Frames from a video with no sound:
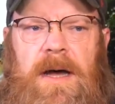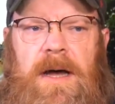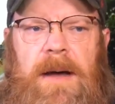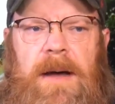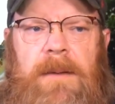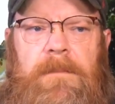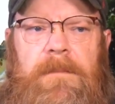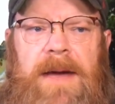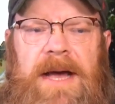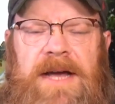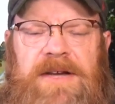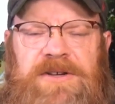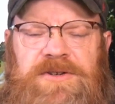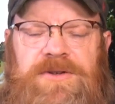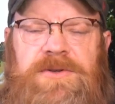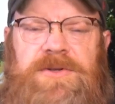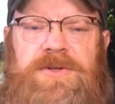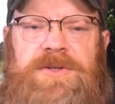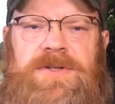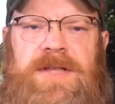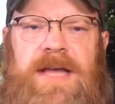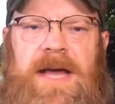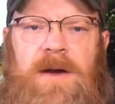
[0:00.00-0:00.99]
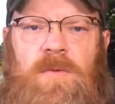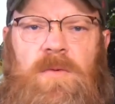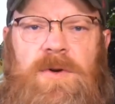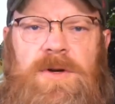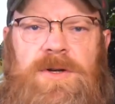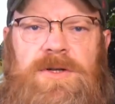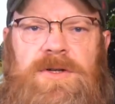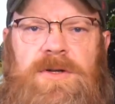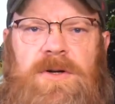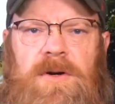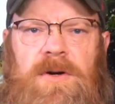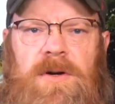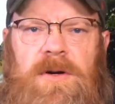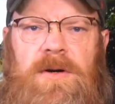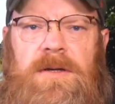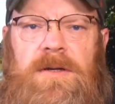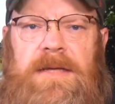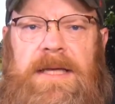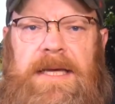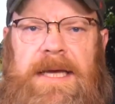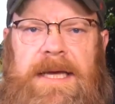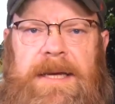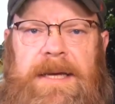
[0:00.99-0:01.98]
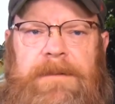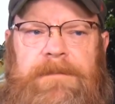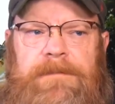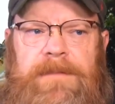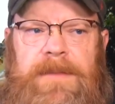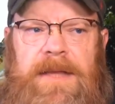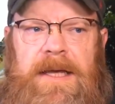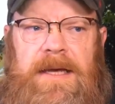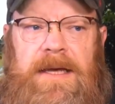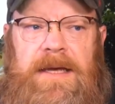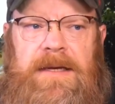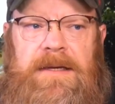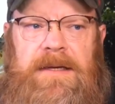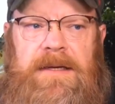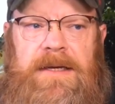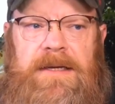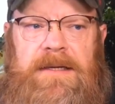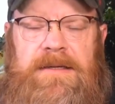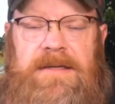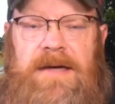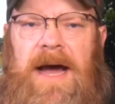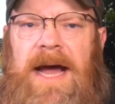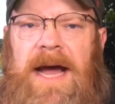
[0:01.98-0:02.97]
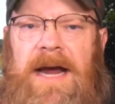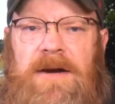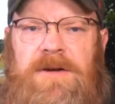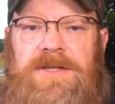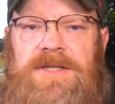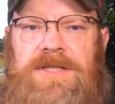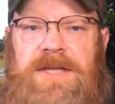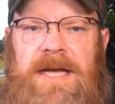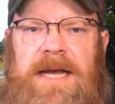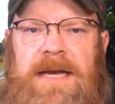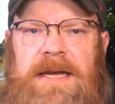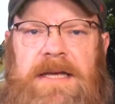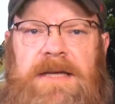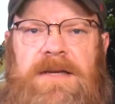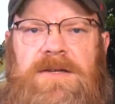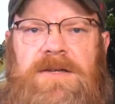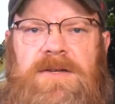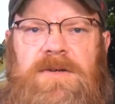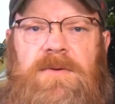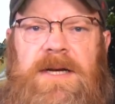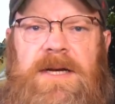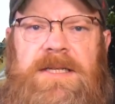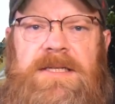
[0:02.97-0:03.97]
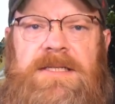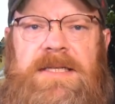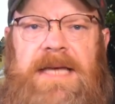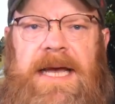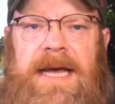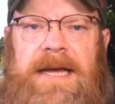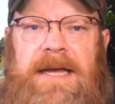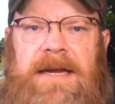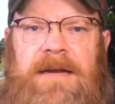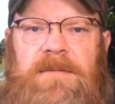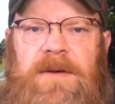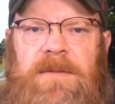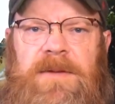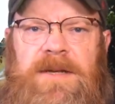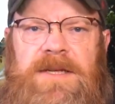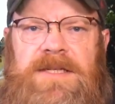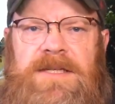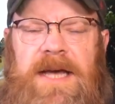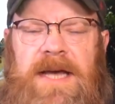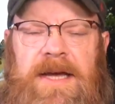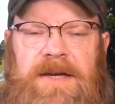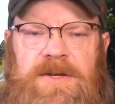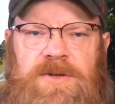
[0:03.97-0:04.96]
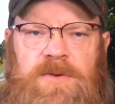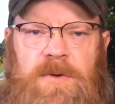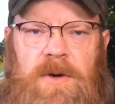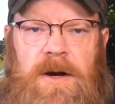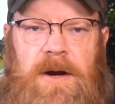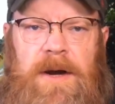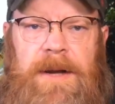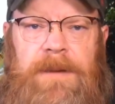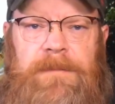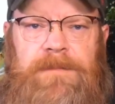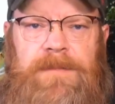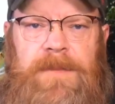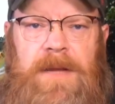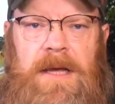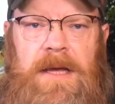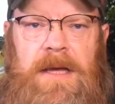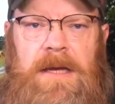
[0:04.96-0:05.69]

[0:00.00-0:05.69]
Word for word: uh, measures that would turn the in, entire state into a Second Amendment sanctuary.